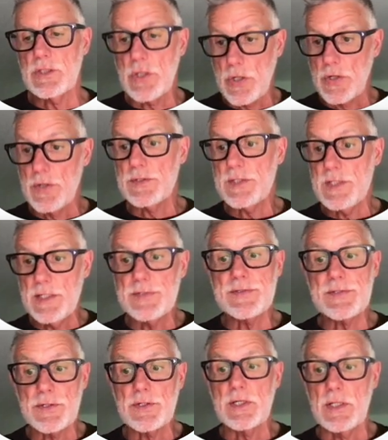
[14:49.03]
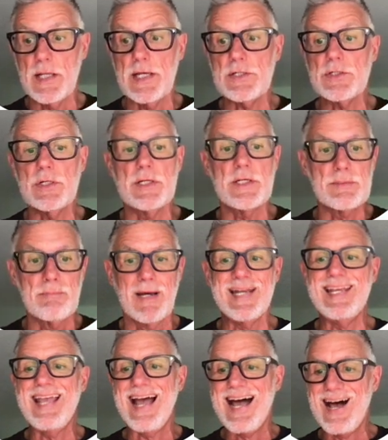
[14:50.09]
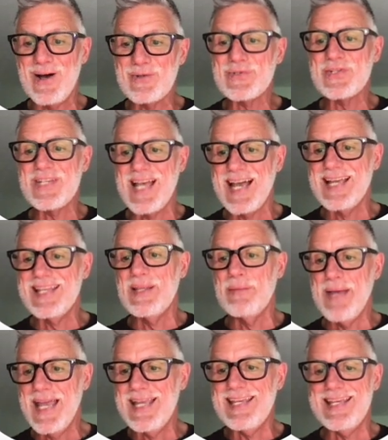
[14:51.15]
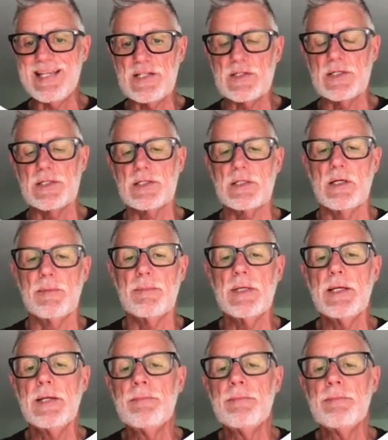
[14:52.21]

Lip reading: Currency in circulation is money outside the banking system.